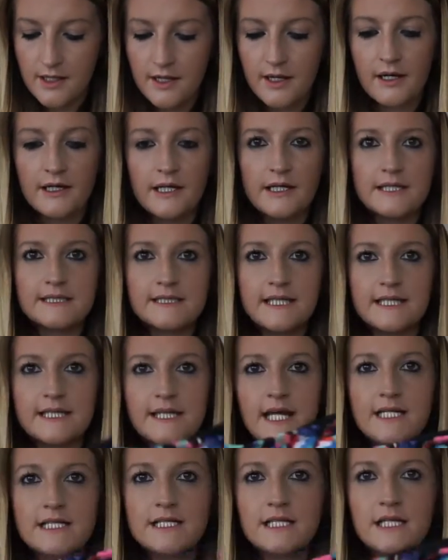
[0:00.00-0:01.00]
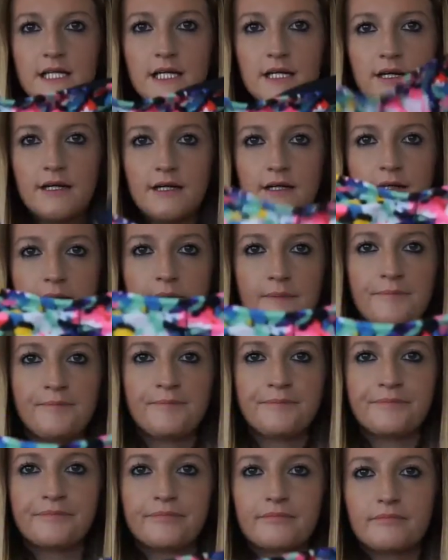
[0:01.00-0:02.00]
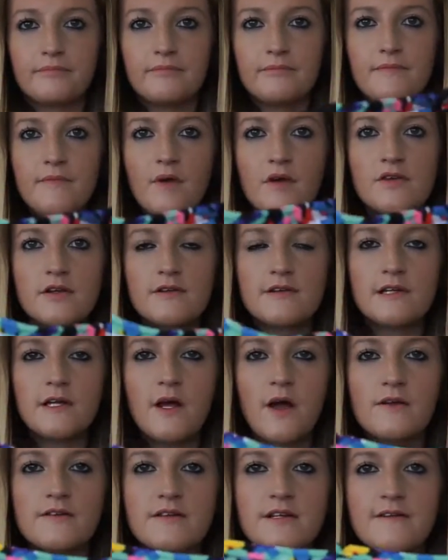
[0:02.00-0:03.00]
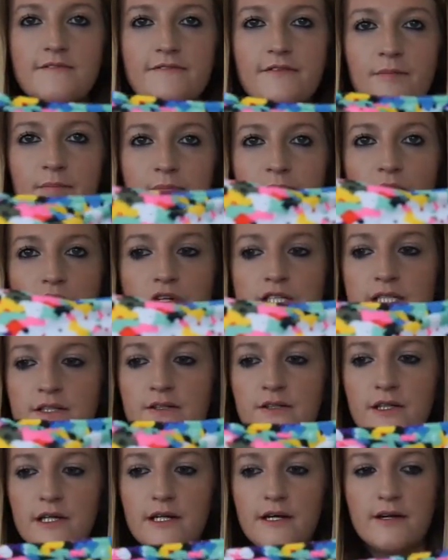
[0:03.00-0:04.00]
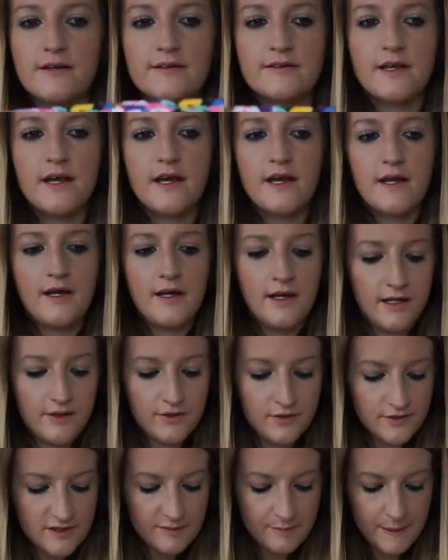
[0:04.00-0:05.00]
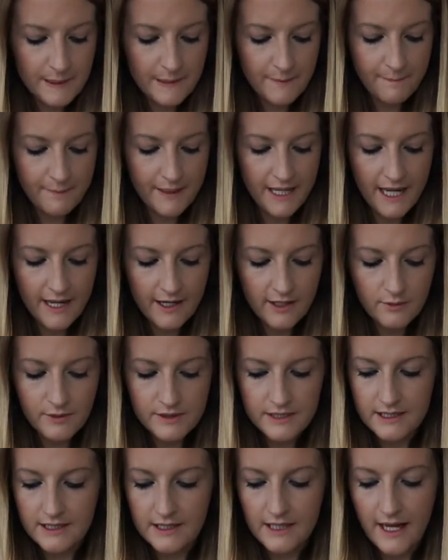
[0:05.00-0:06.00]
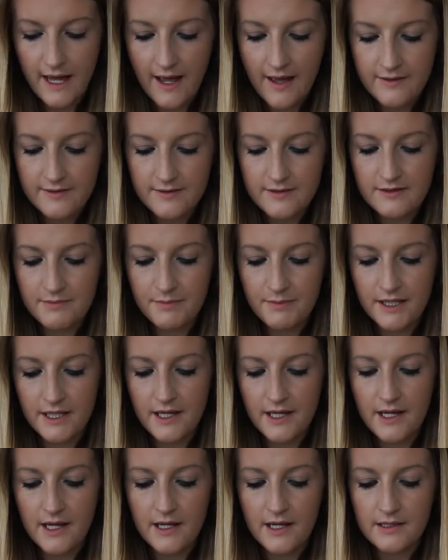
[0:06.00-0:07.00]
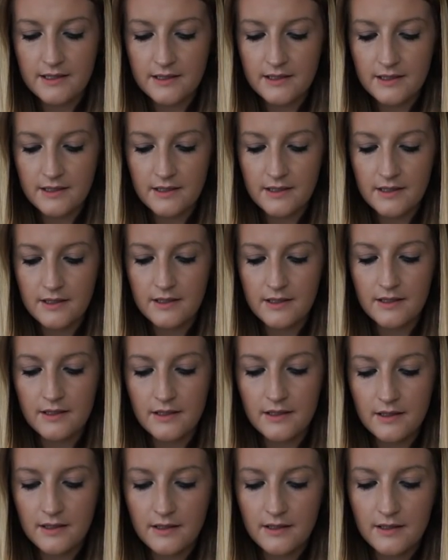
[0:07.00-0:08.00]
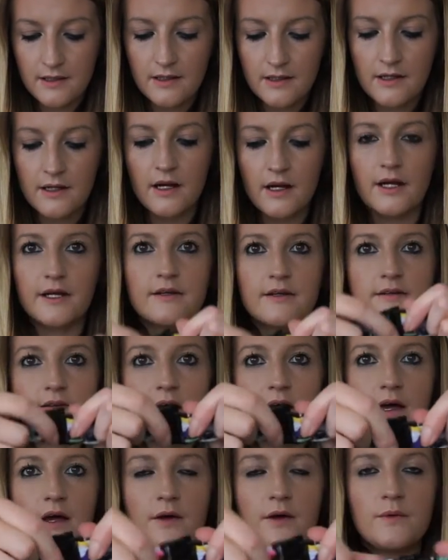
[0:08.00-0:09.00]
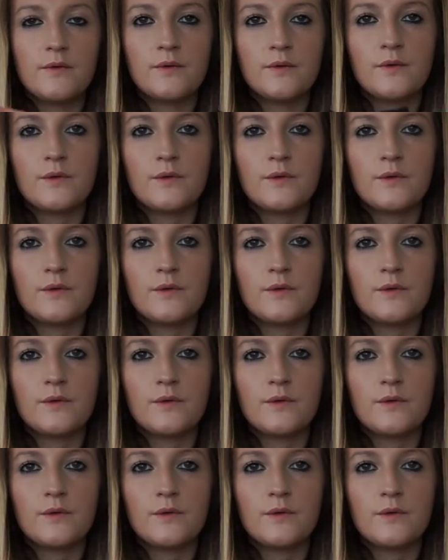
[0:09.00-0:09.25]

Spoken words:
It looks like that. So it's loads of different pretty colours. It does up at the back with a clasp again, like so.